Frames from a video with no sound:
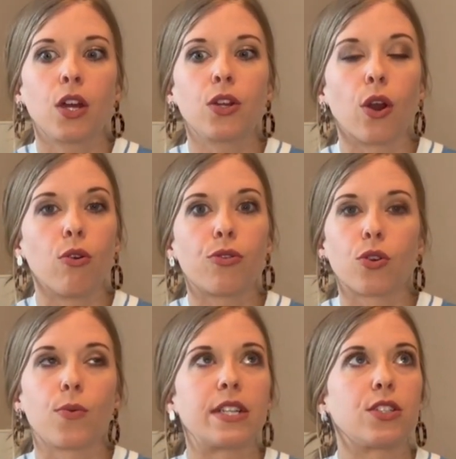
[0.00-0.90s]
go
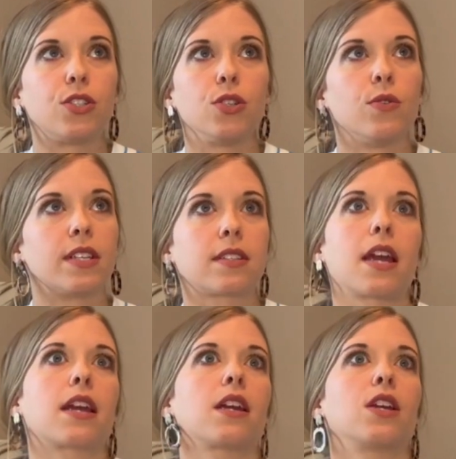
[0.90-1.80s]
through and do this
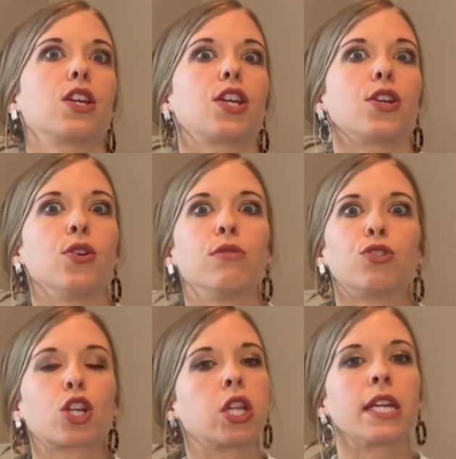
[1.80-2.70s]
like
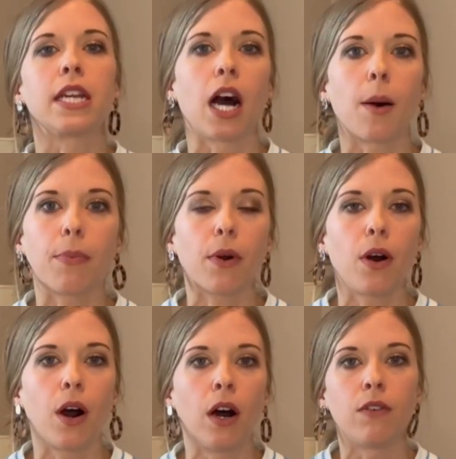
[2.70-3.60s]
huge cleanup
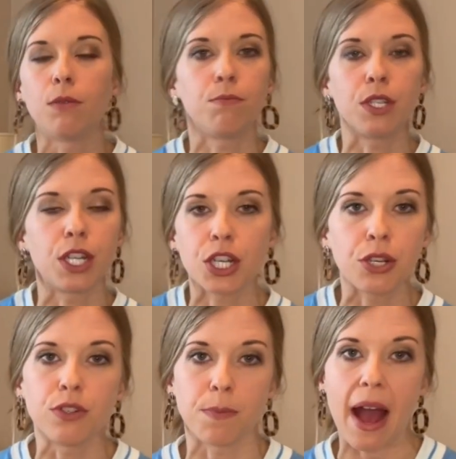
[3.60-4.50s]
of a
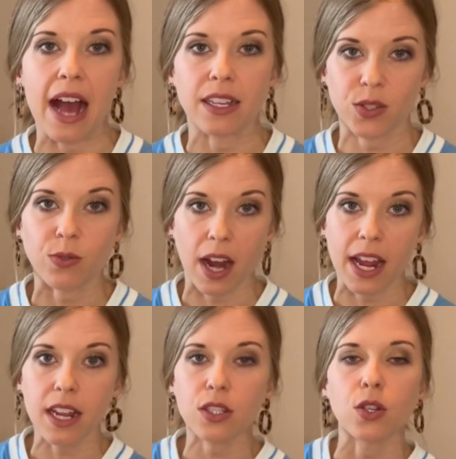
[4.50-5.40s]
huge mess,
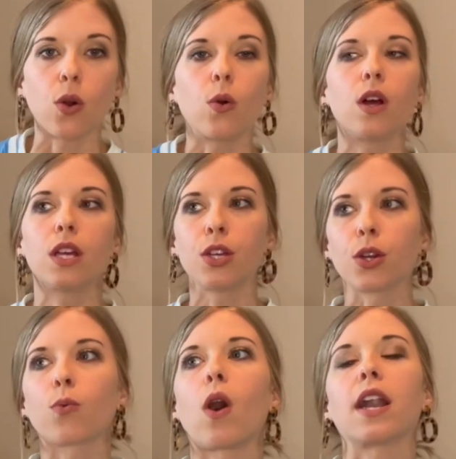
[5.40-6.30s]
right? So
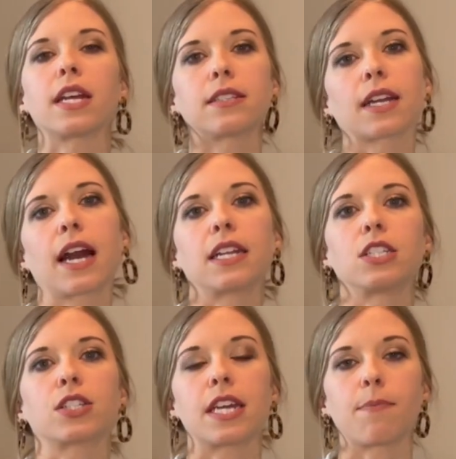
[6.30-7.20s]
you're wanting to kind of
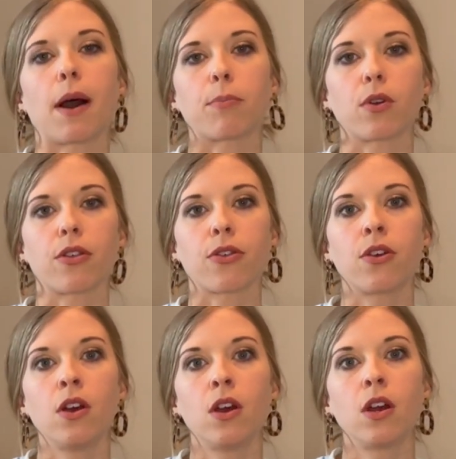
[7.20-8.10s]
just keep up with
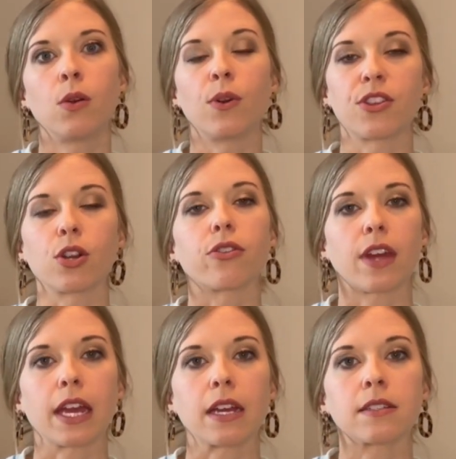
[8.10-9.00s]
with your
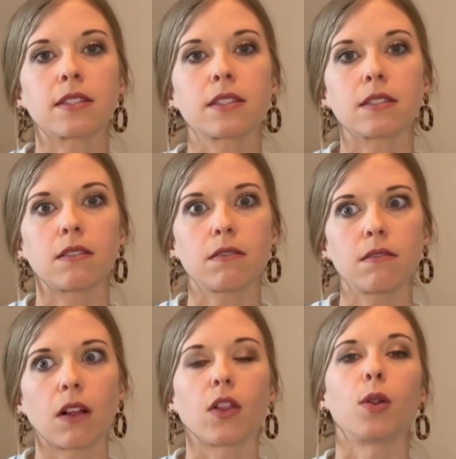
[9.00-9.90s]
things
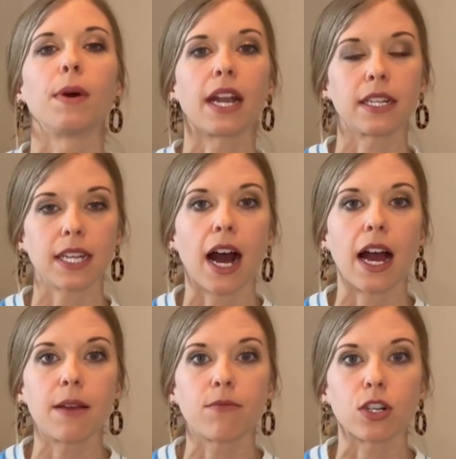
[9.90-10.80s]
a little bit at a
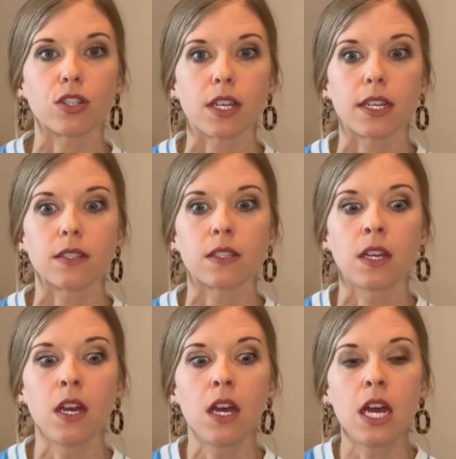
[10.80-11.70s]
time versus
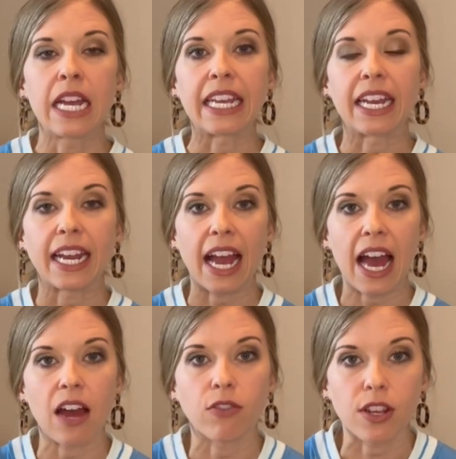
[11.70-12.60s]
getting
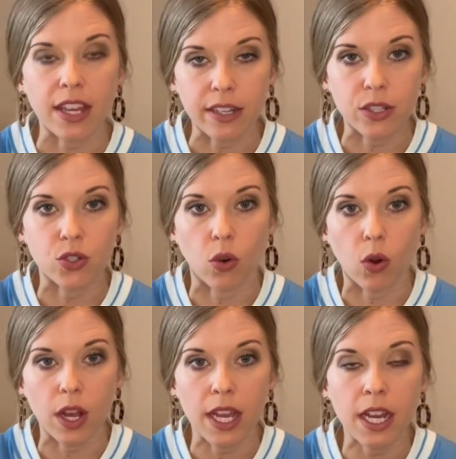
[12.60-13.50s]
everything
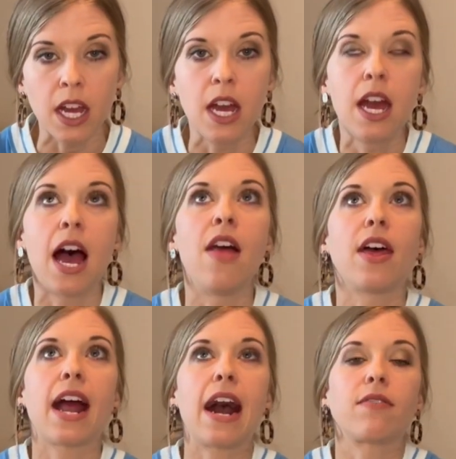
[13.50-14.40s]
destroyed and
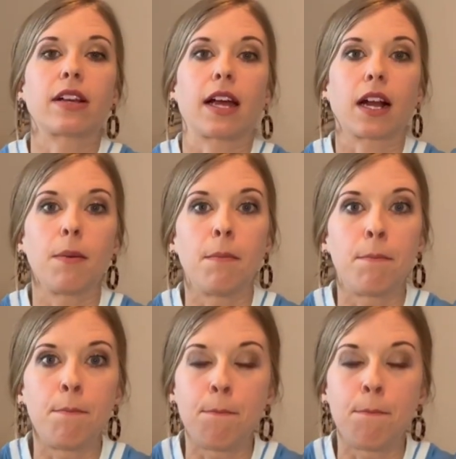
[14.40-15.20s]
then having like a